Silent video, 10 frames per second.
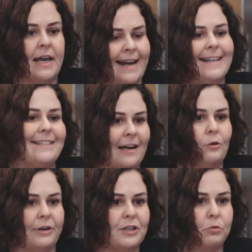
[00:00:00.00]
and it's an
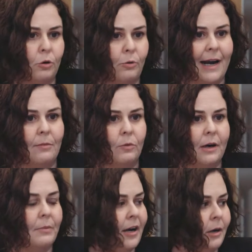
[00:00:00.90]
outreach program
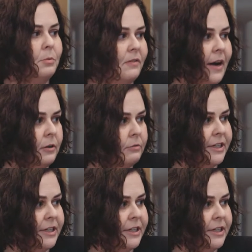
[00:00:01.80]
whereby our provider